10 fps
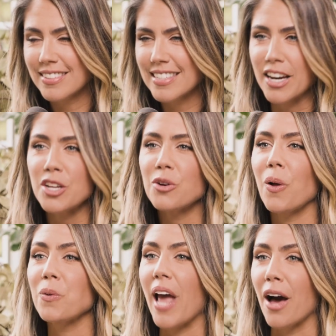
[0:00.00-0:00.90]
setting your
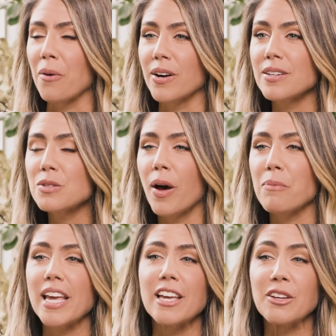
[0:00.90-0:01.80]
own hours while
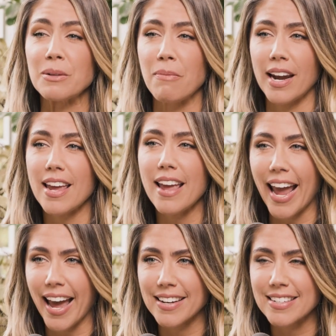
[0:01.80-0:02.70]
making good money
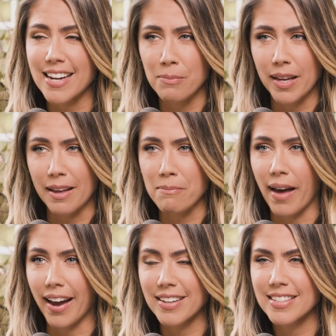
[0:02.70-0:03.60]
and a big
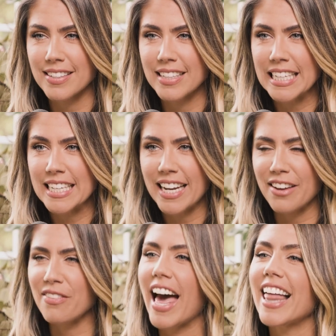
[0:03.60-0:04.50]
impact.
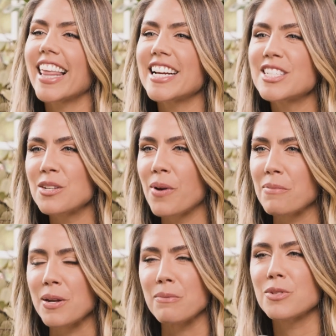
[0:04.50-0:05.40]
If that lights you up, then I'm